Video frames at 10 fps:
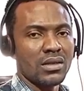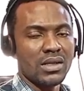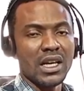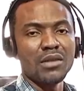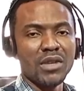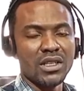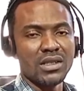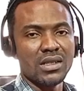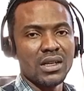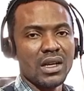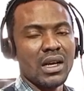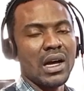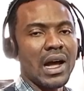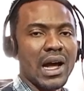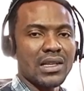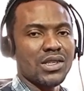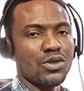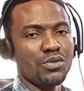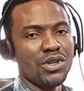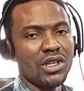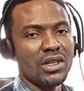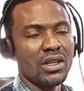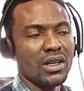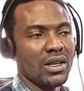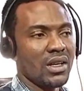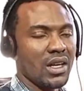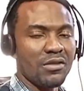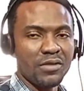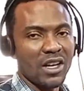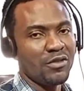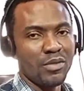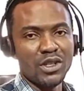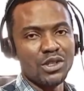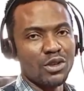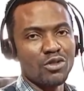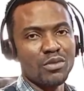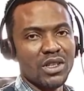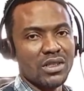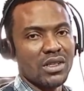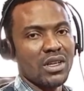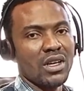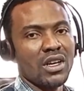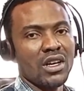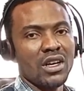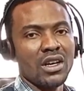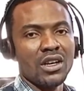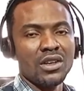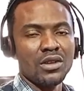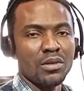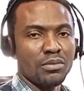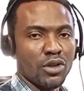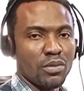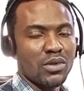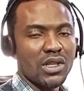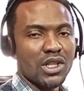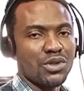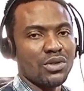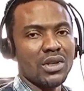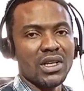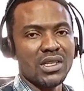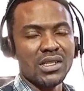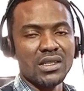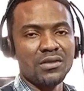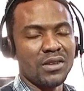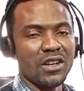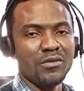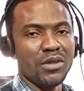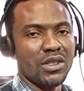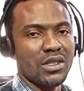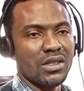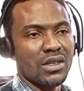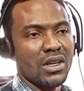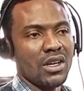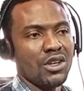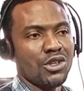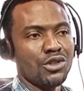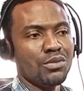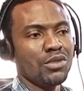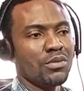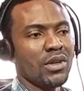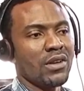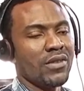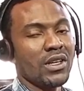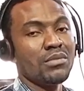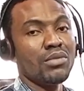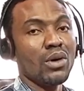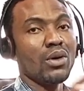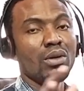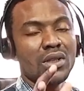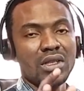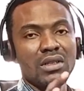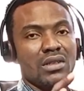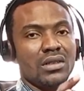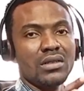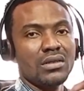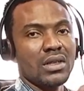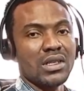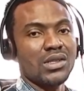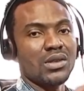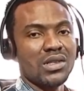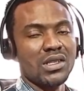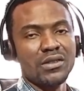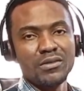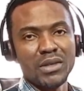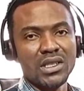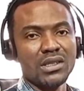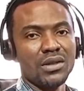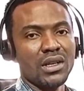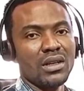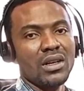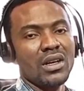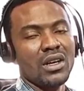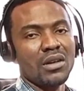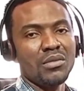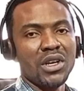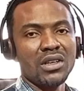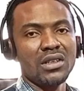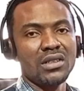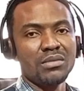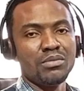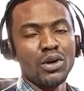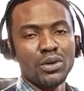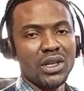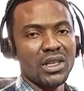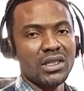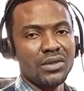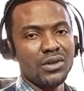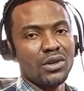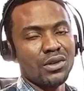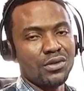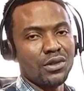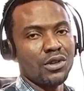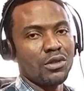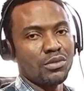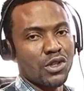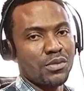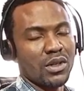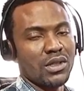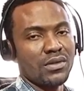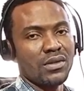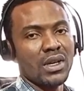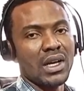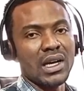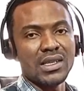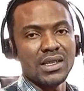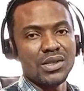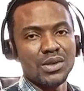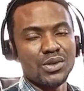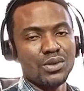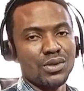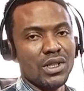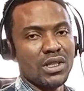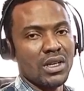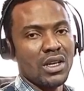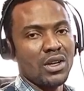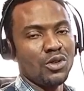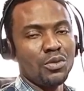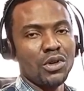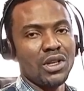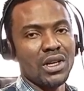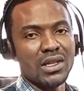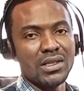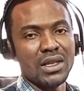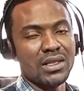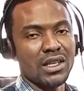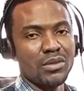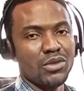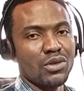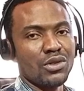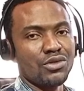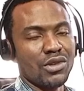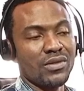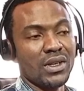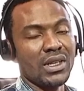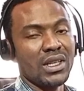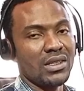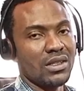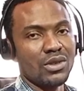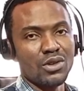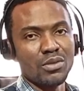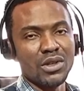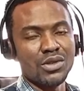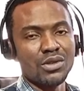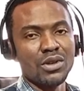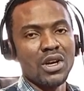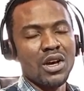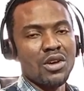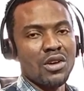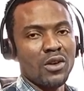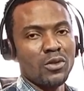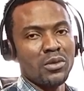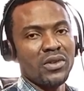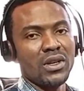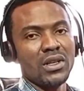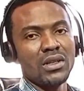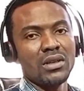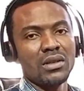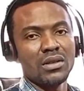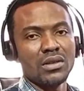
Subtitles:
segments has to be in a 5-page document. Your proposal should not exceed 5 pages. You shouldn't prepare very bulky, exhaustive material, making it boring and difficult for your prospective assessors to read. Nobody has that time to go through a very lengthy document. So you have to be very